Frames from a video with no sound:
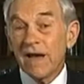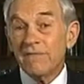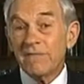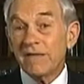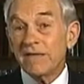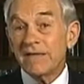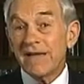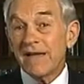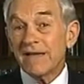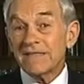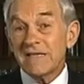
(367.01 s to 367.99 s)
I mean,
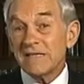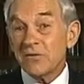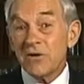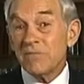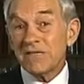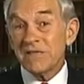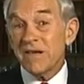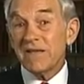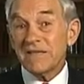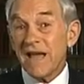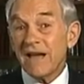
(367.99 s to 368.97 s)
Santorum is
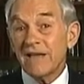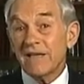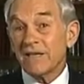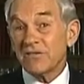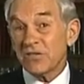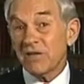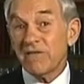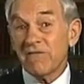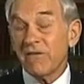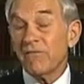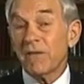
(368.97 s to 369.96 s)
not exactly a
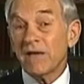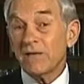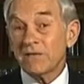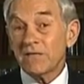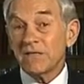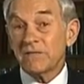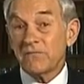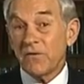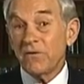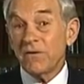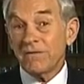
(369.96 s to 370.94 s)
conservative. Everybody looks at his
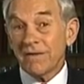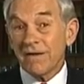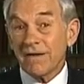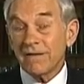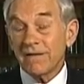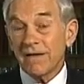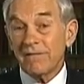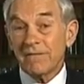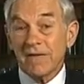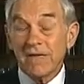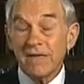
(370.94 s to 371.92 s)
voting record. I
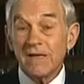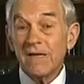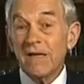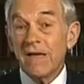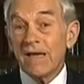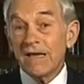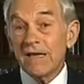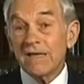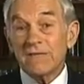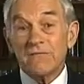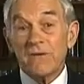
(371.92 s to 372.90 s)
mean,
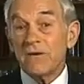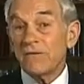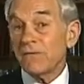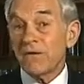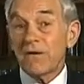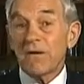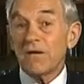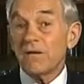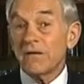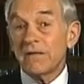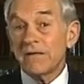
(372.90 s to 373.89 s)
he has voted for
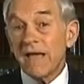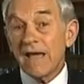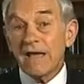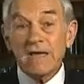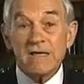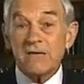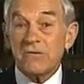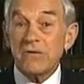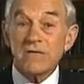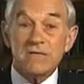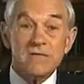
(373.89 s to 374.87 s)
all the debt
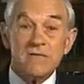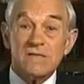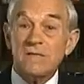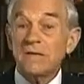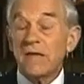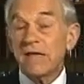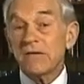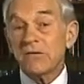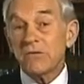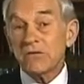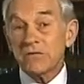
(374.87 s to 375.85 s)
increases and
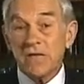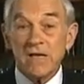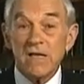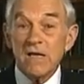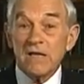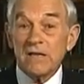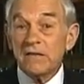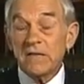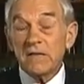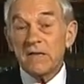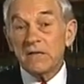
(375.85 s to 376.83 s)
increased the
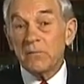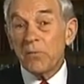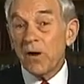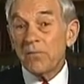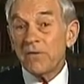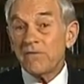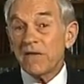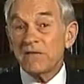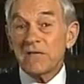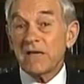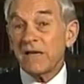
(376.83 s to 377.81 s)
Department of
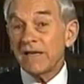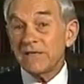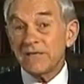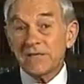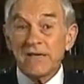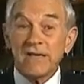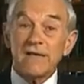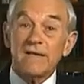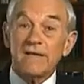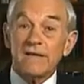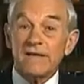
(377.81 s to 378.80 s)

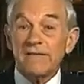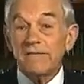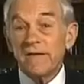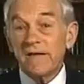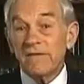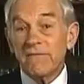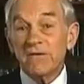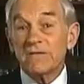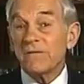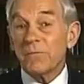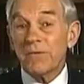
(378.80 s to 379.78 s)
Education, and he
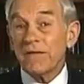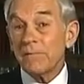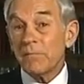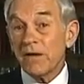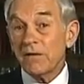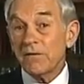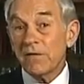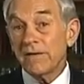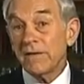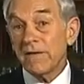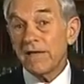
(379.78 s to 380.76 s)
votes for Planned
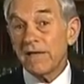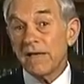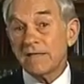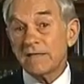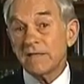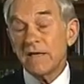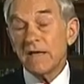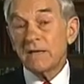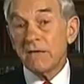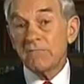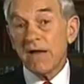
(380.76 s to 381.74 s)
Parenthood, and then he gets
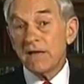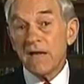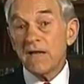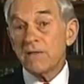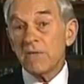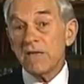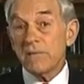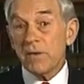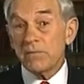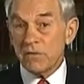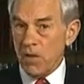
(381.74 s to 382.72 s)
right now the
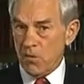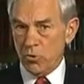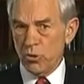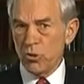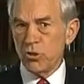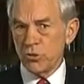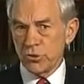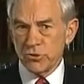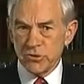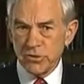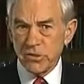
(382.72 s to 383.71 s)
media pumps him up.
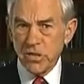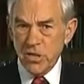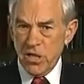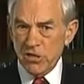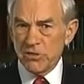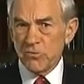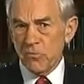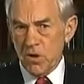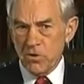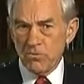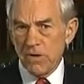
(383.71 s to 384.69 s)
He's the
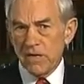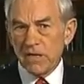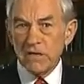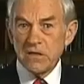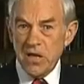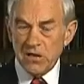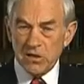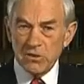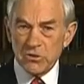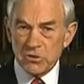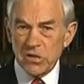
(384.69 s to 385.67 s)
Ronald Reagan
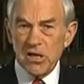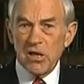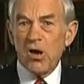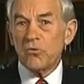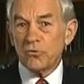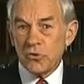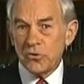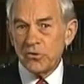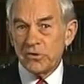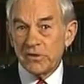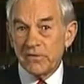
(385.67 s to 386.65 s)

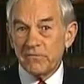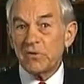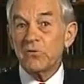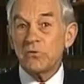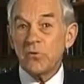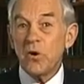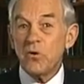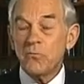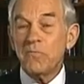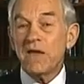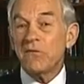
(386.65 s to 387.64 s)
alternative
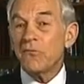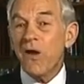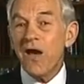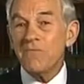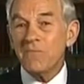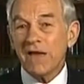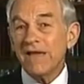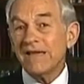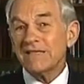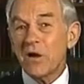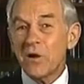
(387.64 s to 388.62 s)
to Mitt Romney.